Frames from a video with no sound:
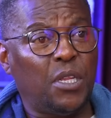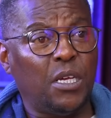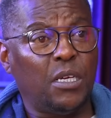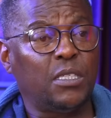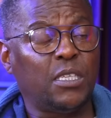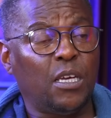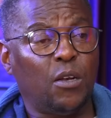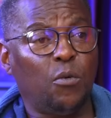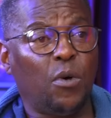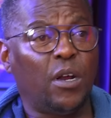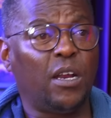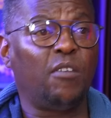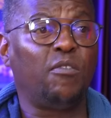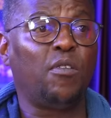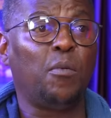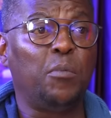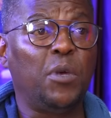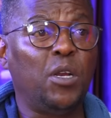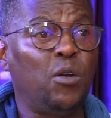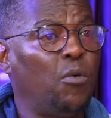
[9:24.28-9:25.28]
things and
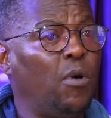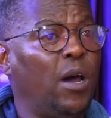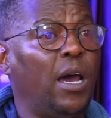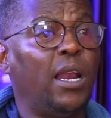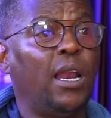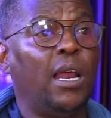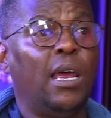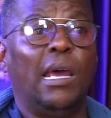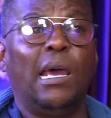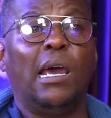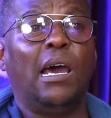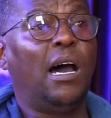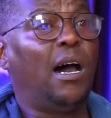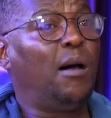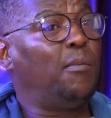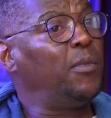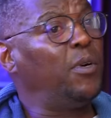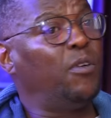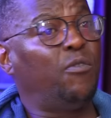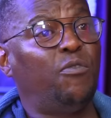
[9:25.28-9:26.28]
whatever. Meanwhile,
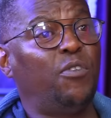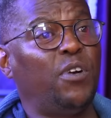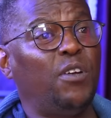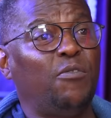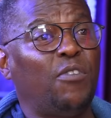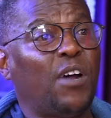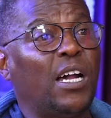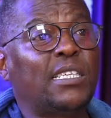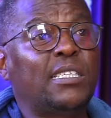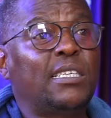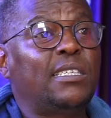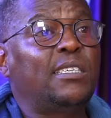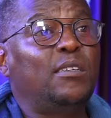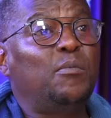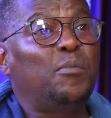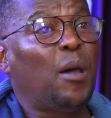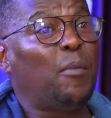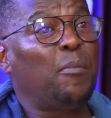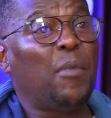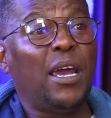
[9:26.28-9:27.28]
I'm in free varsity.
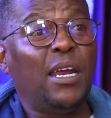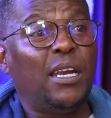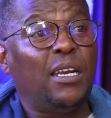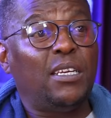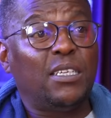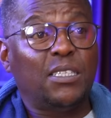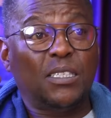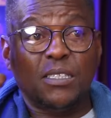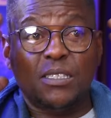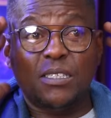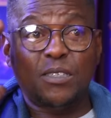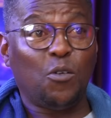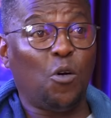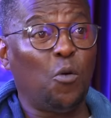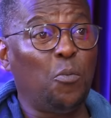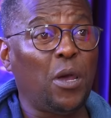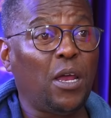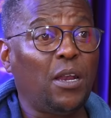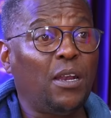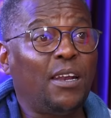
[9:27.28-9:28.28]
My mind is
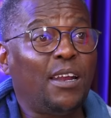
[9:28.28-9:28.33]
open.